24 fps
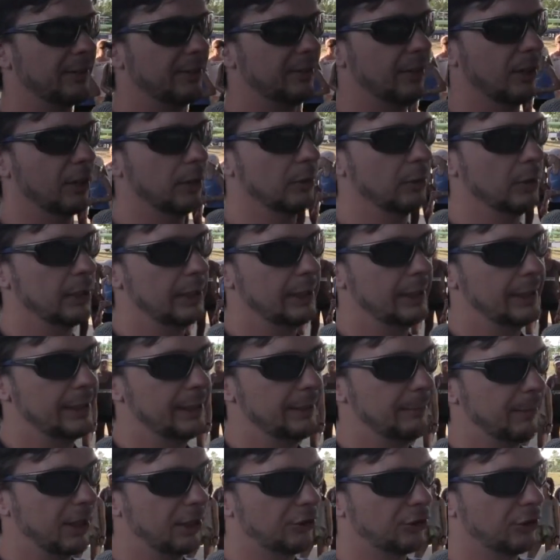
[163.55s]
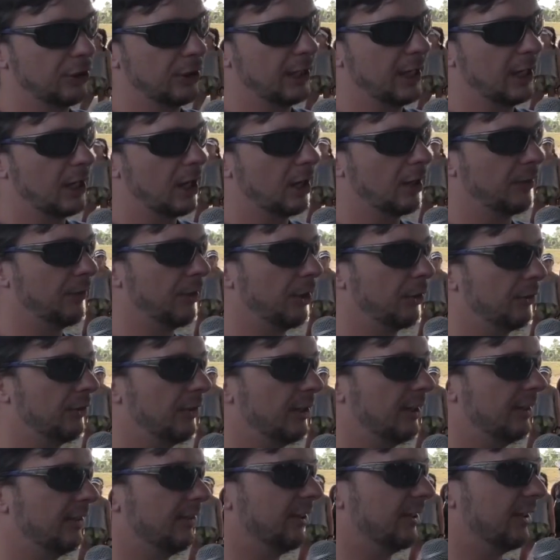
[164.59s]
So make sure you get all of those
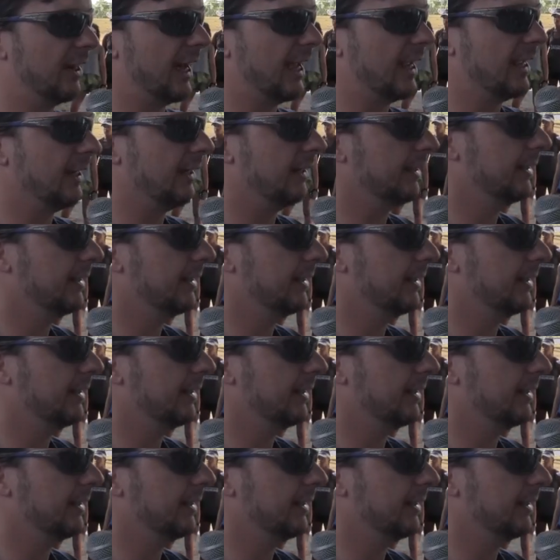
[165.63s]
in tonight